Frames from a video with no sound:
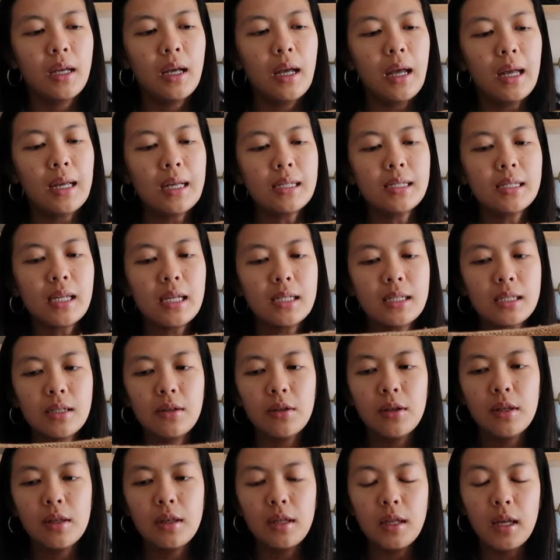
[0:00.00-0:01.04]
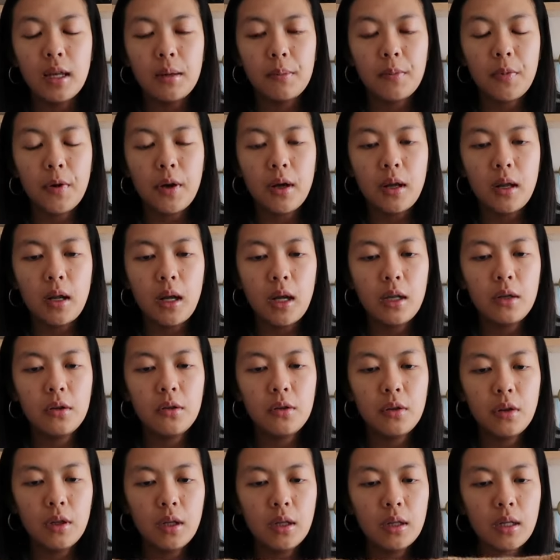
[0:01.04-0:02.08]
I guess that's the only thing, but I
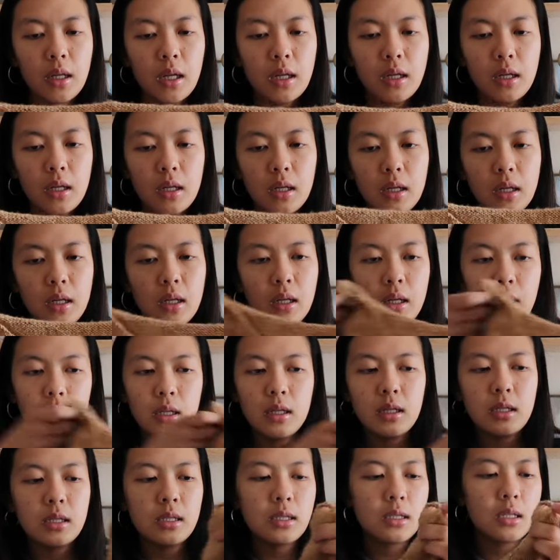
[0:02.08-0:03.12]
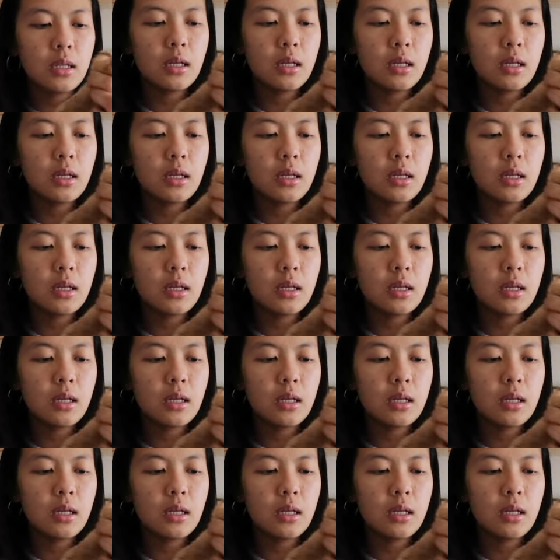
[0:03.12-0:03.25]
do think that it is